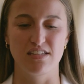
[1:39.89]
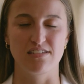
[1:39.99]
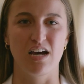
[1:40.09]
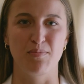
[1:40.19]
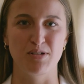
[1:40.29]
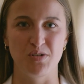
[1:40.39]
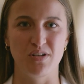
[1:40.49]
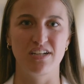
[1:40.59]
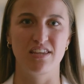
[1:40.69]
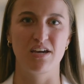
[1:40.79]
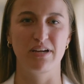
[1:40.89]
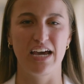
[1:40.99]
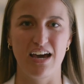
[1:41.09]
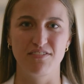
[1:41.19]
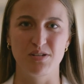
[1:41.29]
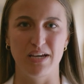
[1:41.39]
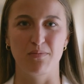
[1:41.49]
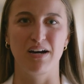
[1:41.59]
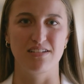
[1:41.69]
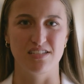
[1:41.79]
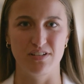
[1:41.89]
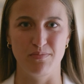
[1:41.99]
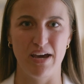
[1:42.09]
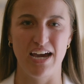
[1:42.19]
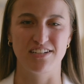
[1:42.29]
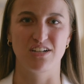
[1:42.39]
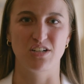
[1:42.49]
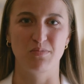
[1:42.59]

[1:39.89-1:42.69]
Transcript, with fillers: this opportunity that we have to make a positive impact in our